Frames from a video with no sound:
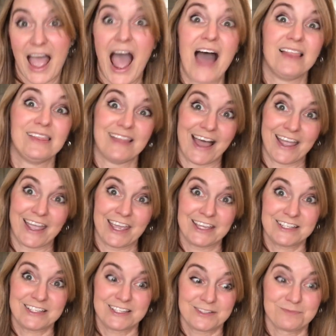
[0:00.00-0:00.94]
I like
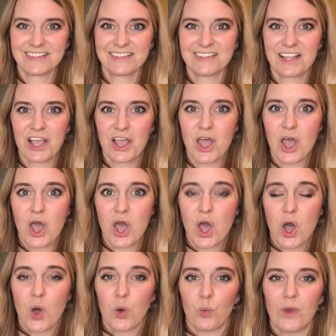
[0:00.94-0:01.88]
it.
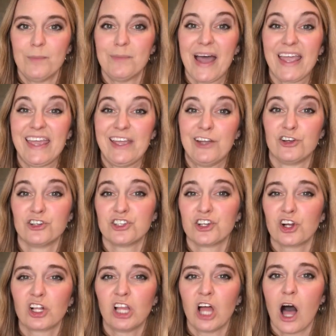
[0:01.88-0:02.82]
When my ears
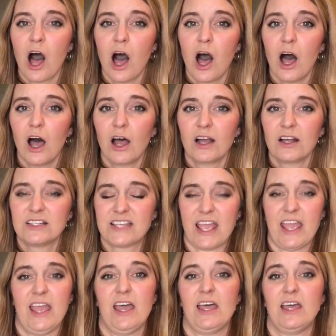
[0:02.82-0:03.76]
are clogged
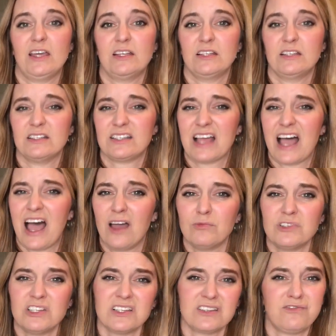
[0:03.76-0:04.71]
and
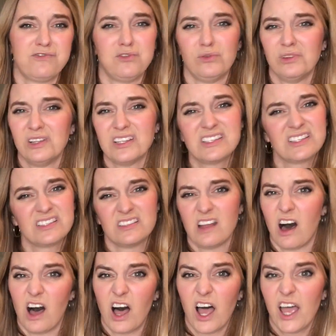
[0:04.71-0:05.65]
I'm just full of
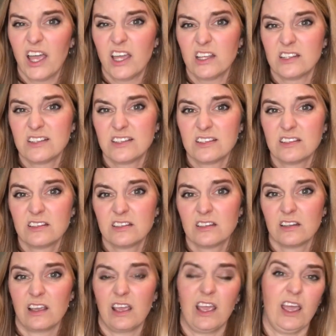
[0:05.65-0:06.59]
snot
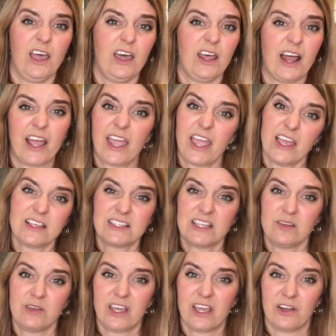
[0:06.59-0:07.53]
and I can't
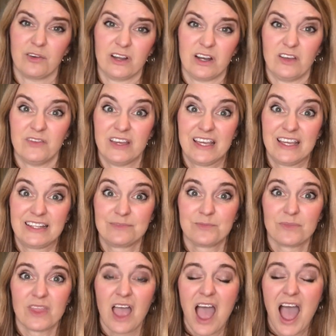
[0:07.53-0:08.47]
seem to get rid of it,
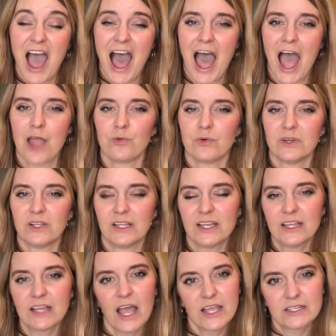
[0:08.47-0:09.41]
I
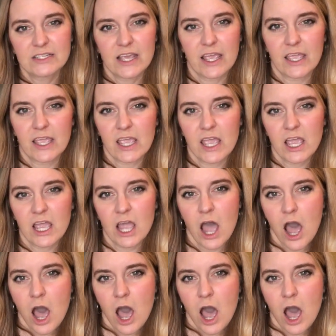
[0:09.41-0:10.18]
really like taking